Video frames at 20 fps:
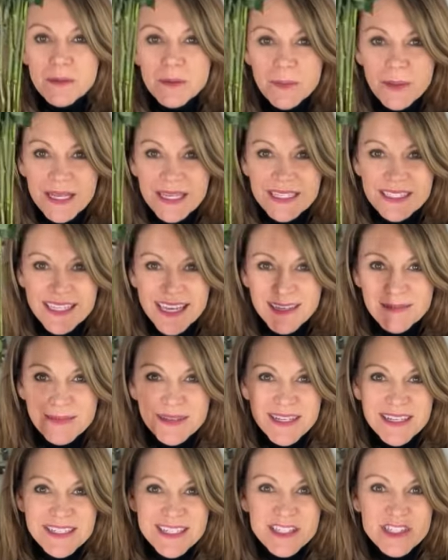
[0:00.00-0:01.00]
band on
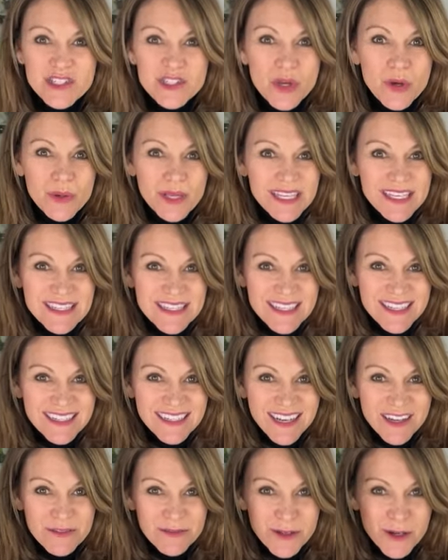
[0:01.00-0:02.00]
because it's so easy to
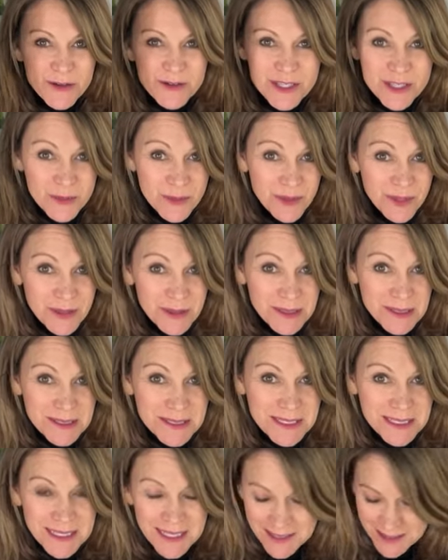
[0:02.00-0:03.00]
cut roses when they're all
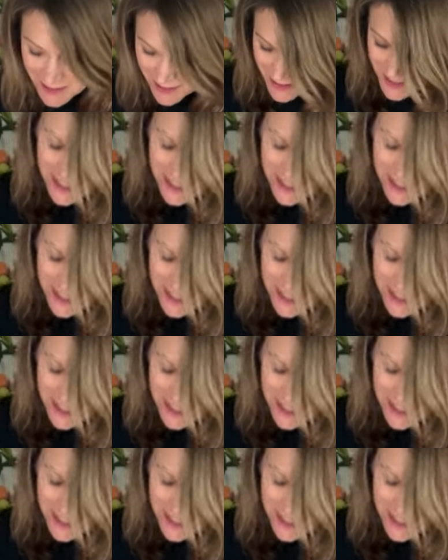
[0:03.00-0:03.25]
together. It's